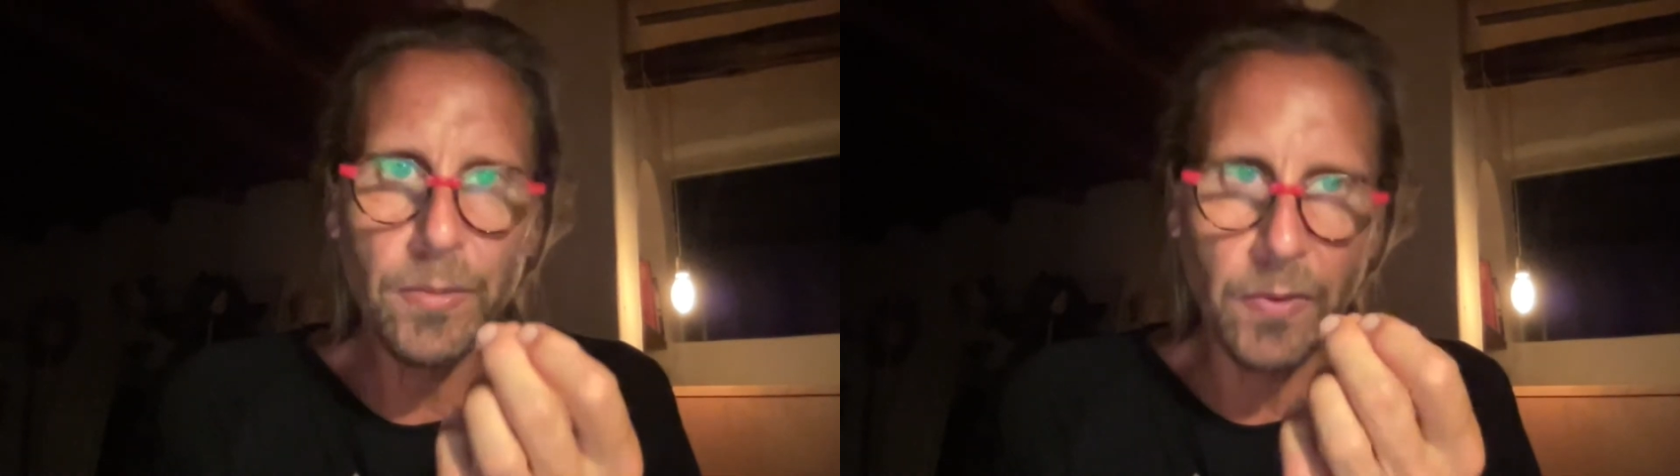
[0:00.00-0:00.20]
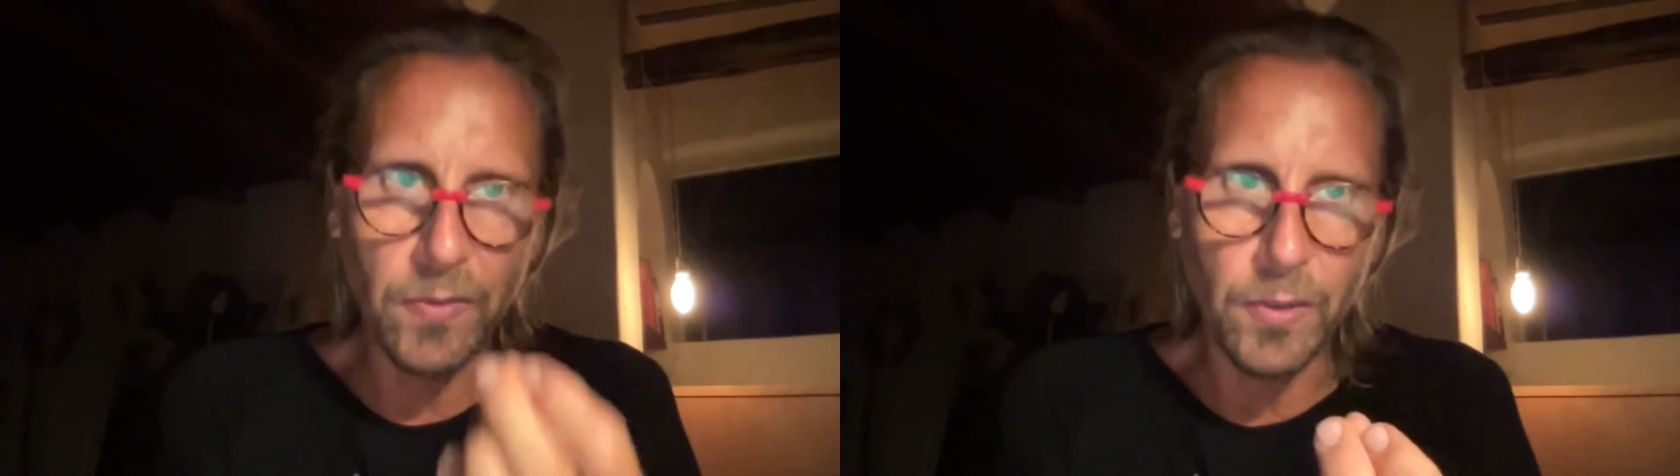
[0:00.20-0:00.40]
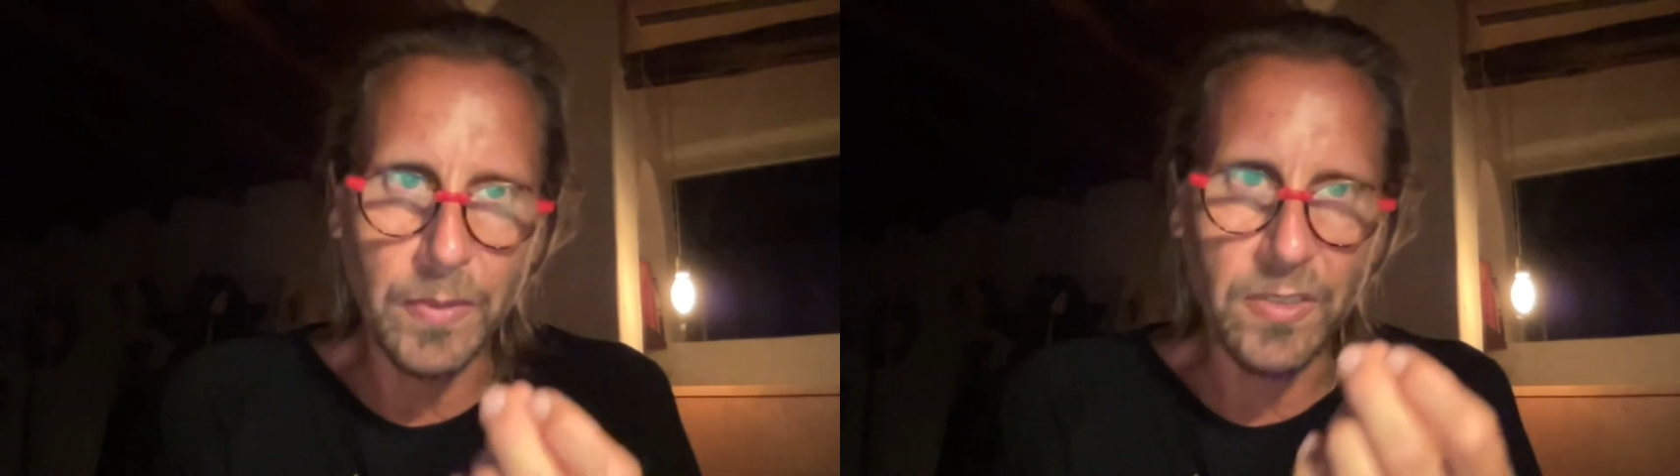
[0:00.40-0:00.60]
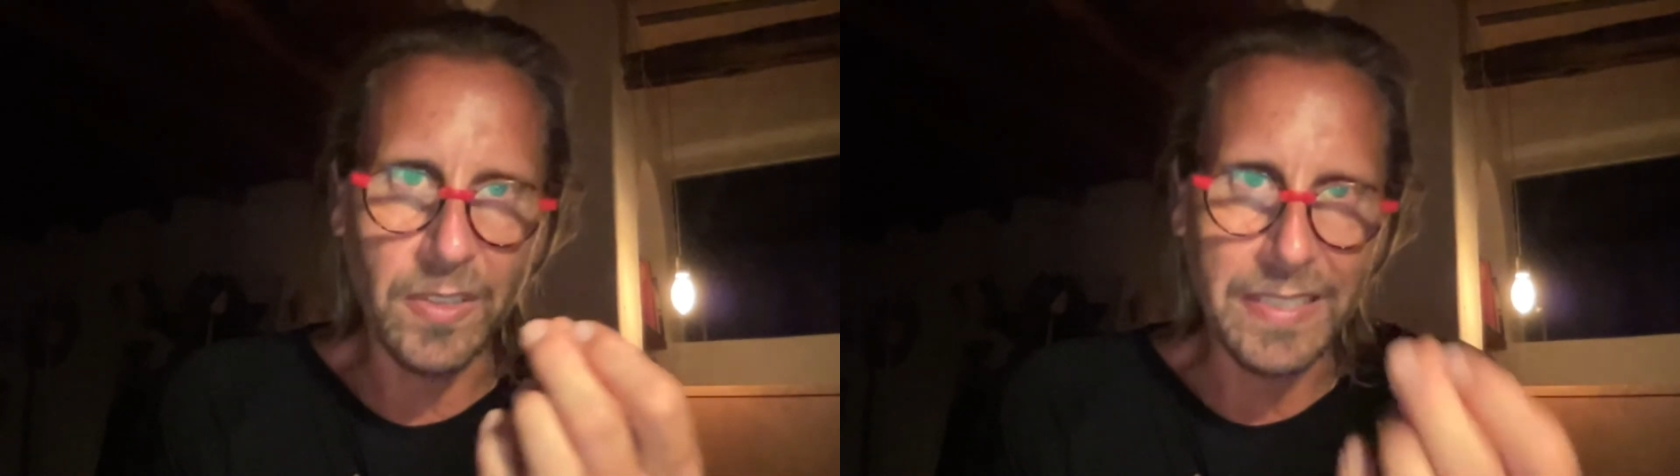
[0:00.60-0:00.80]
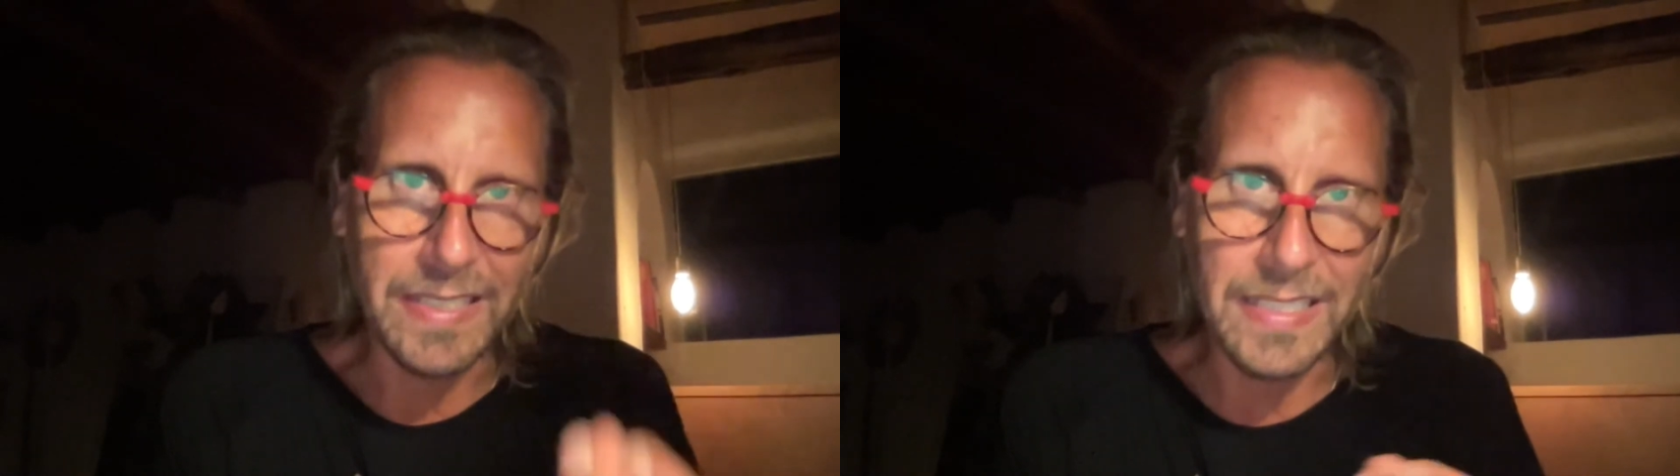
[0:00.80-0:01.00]
performance
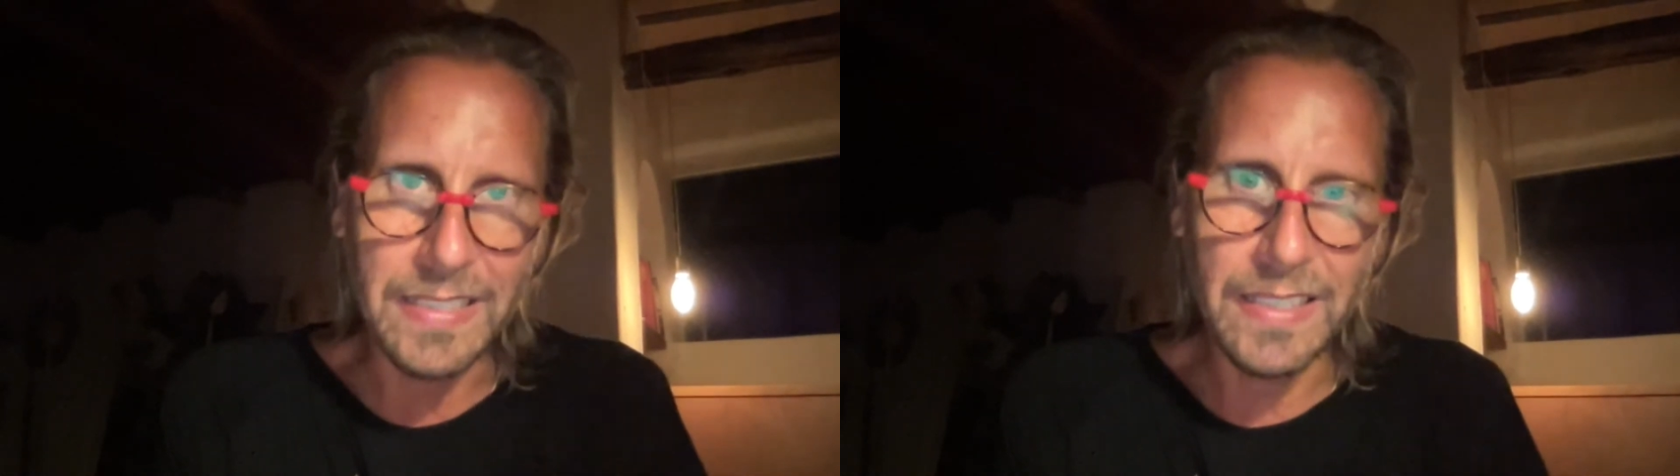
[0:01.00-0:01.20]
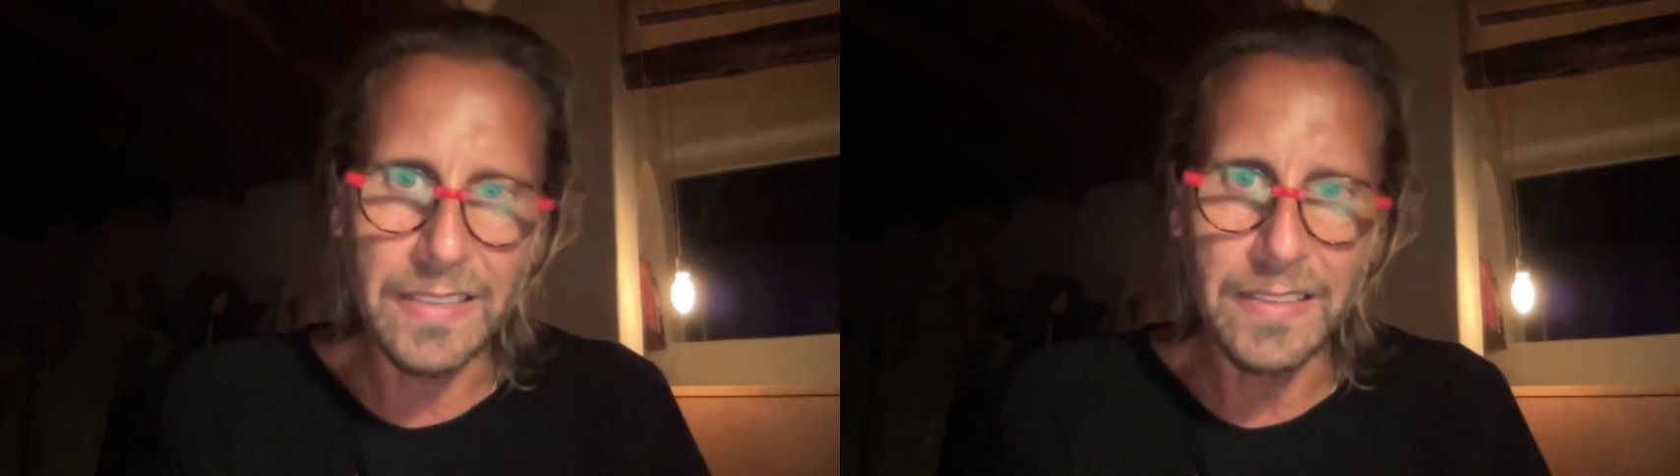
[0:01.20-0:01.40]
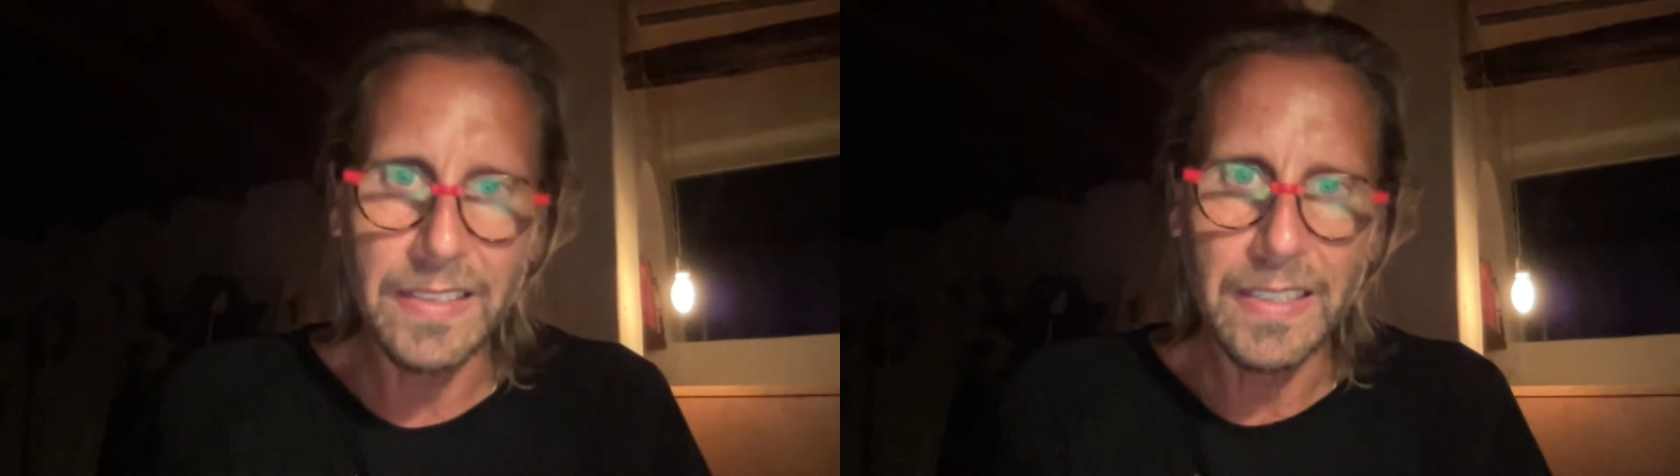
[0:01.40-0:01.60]
on detail.